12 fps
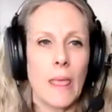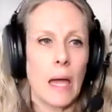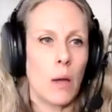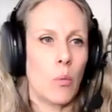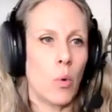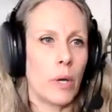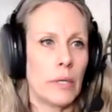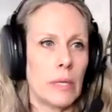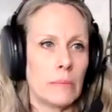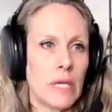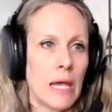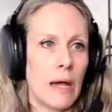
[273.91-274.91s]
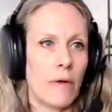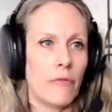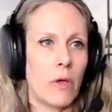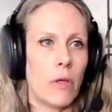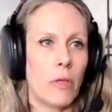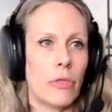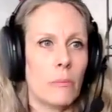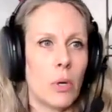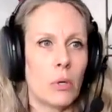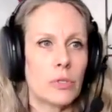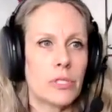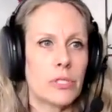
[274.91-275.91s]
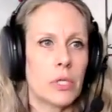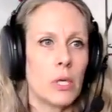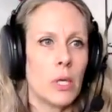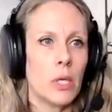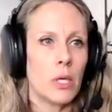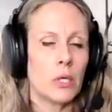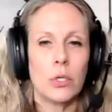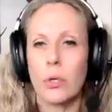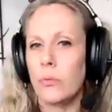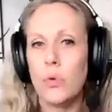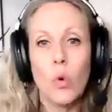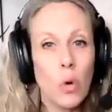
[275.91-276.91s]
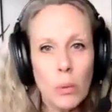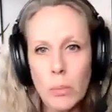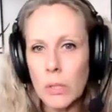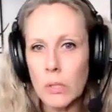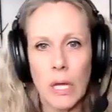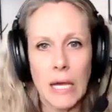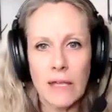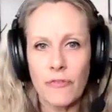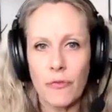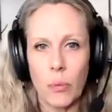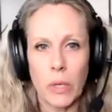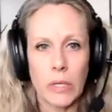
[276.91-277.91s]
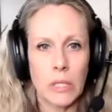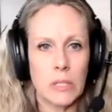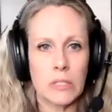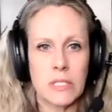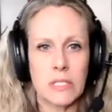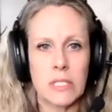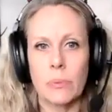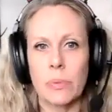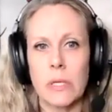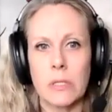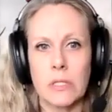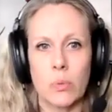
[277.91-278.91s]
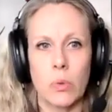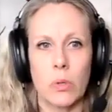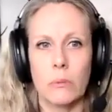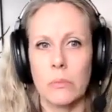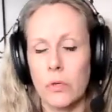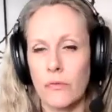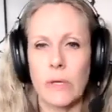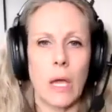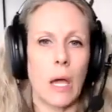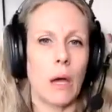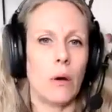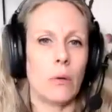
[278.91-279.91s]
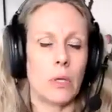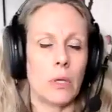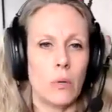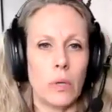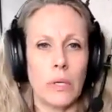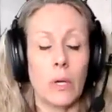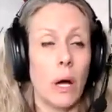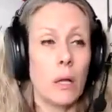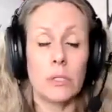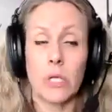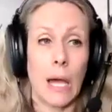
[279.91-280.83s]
I wanted him to have the most, normal life when his siblings were moving out and going to college.